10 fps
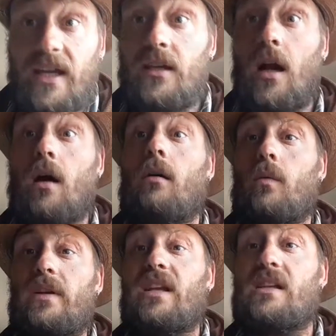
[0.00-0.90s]
into the hog
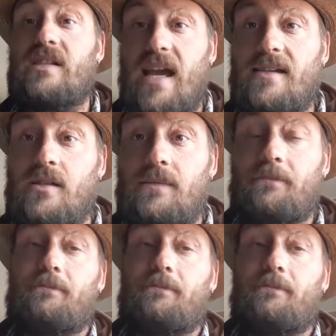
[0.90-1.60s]
with the injection.